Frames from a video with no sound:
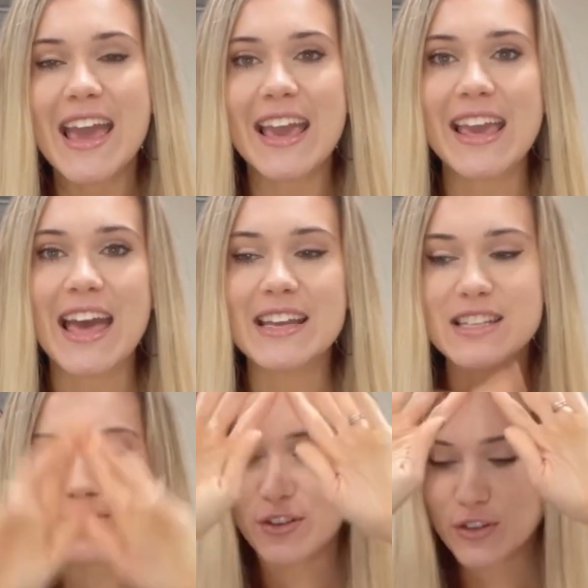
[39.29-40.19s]
And
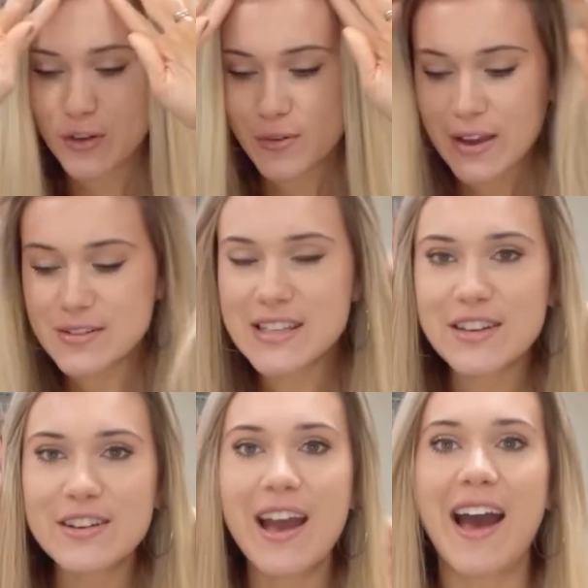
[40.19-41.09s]
if you're new around
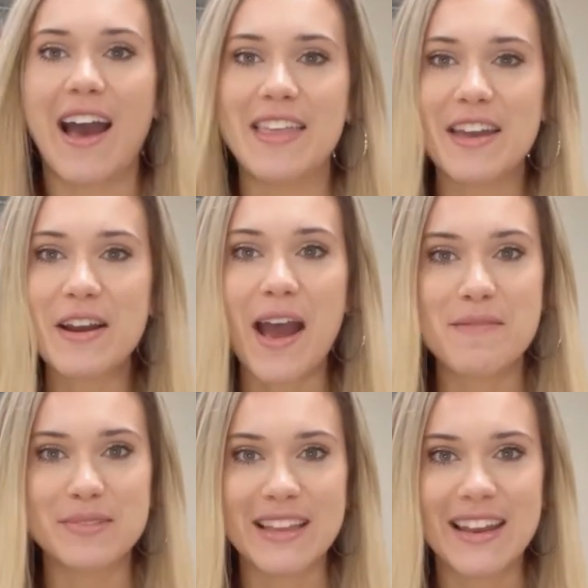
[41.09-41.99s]
here, hi there,
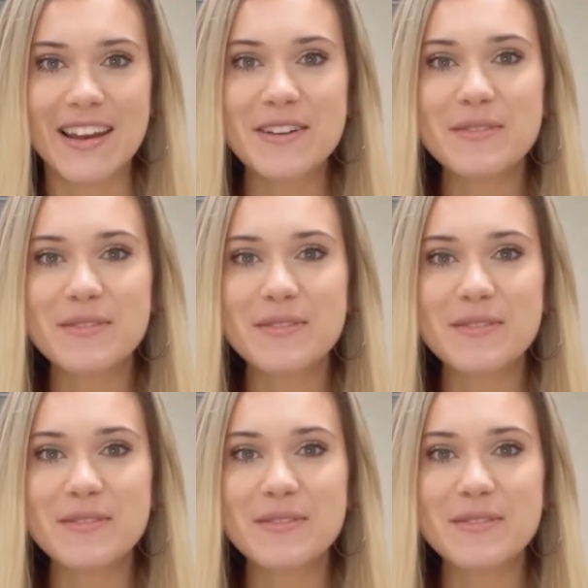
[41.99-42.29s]
I'm Alaina.